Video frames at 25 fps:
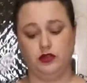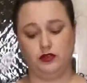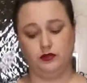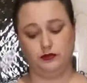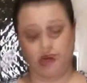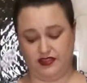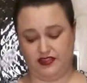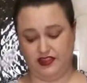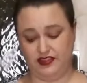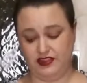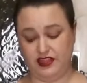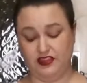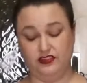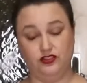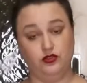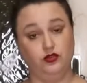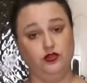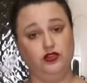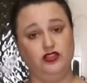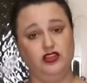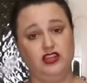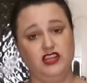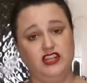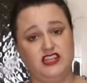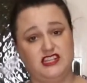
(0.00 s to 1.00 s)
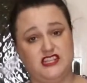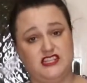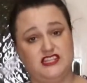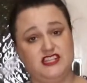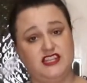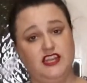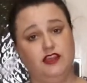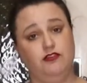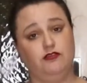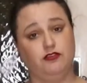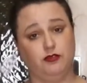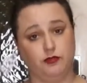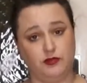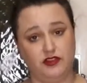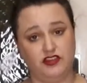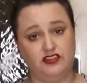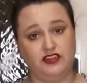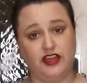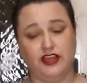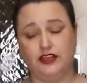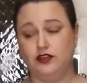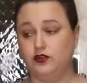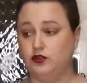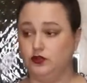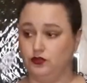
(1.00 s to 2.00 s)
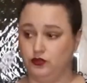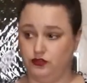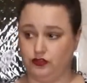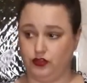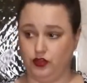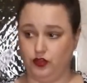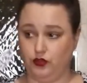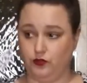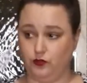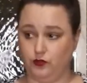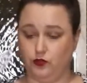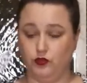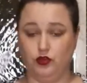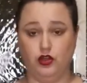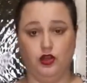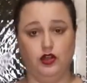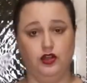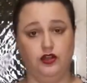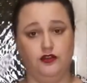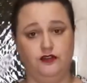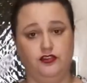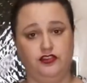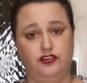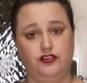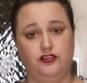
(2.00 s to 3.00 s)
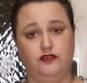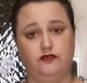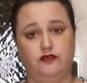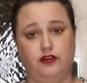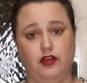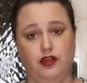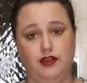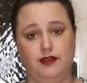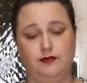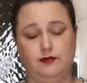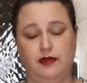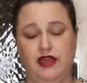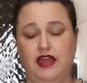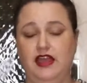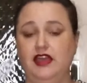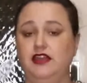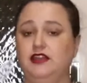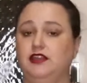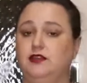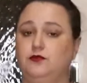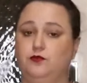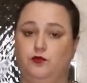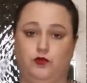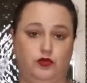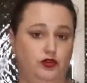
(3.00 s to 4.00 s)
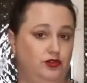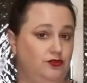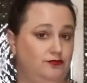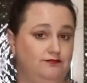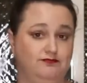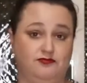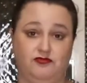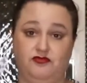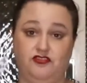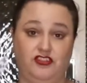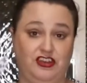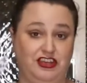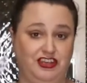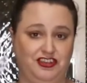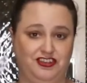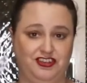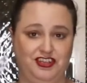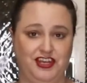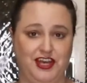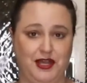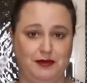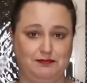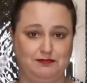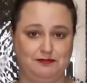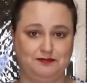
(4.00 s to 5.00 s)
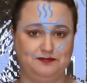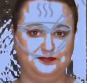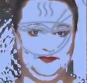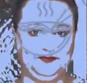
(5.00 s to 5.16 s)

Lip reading: well, I think that's all you need to see from this angle, so we'll go over to the frying pan and we'll finish it up.